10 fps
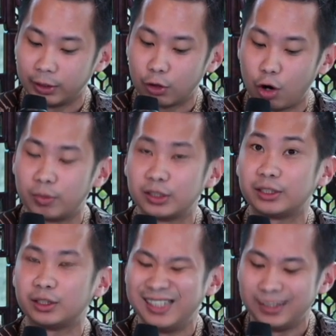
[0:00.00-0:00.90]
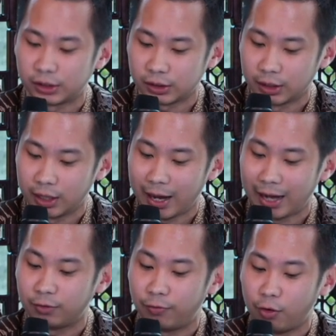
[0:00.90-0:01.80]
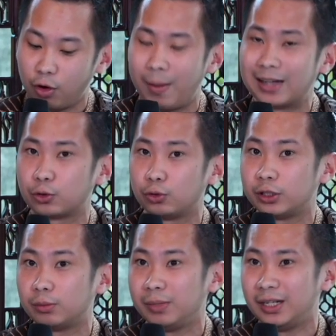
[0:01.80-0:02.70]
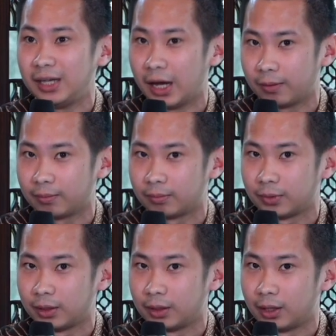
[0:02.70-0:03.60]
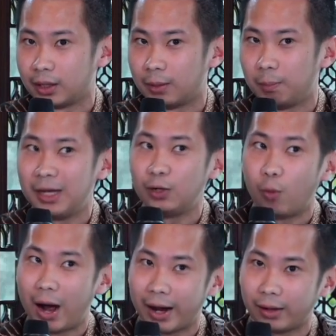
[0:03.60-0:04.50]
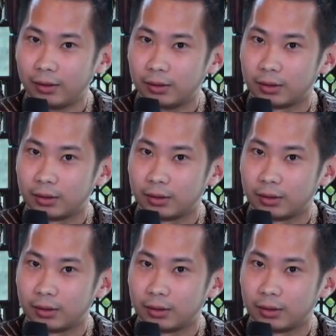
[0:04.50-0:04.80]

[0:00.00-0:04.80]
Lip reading: commercial needs and followed by social media. Meanwhile,